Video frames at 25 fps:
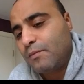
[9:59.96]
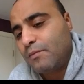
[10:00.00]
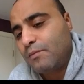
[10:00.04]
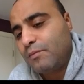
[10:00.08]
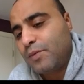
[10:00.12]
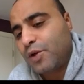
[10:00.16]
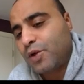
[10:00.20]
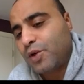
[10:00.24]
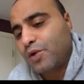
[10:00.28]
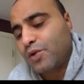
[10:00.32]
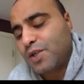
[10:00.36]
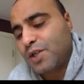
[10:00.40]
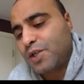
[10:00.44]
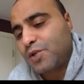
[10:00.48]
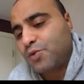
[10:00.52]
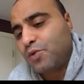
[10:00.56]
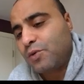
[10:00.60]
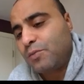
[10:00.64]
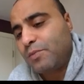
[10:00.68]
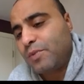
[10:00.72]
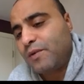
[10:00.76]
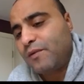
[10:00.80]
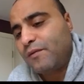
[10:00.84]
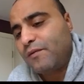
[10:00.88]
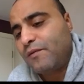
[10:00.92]
because it
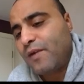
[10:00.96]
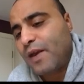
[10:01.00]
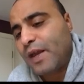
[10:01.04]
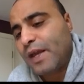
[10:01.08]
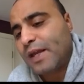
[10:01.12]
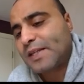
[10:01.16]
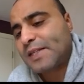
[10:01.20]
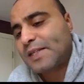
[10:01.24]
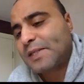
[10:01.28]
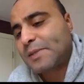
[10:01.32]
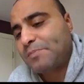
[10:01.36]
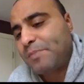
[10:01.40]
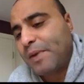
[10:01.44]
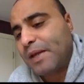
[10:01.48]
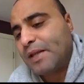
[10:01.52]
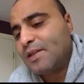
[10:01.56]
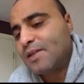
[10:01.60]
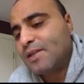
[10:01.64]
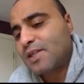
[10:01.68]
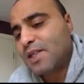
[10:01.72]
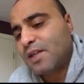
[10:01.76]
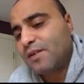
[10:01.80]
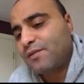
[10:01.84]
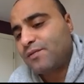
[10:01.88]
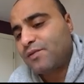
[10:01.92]
will be
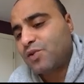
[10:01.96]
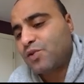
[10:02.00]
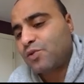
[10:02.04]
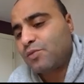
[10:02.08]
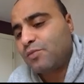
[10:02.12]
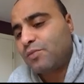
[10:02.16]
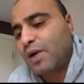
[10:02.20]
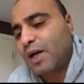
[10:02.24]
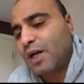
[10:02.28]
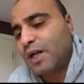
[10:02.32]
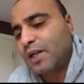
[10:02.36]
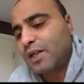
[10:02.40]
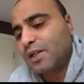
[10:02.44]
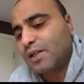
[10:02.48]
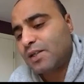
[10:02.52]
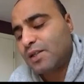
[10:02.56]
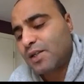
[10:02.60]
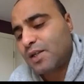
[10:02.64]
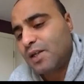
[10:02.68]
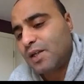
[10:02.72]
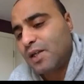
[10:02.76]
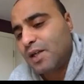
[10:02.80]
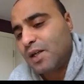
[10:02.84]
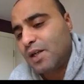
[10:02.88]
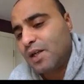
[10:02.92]
expensive to buy it
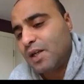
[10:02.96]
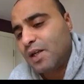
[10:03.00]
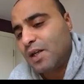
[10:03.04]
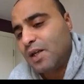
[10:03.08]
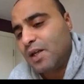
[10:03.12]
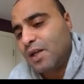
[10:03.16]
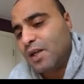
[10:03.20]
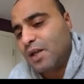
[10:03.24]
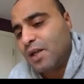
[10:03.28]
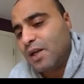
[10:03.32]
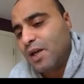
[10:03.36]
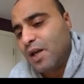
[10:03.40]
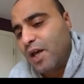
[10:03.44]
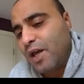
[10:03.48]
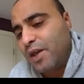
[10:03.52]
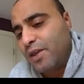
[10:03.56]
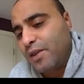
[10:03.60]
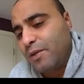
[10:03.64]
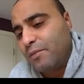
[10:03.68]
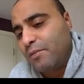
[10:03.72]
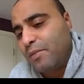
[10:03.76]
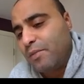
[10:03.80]
in the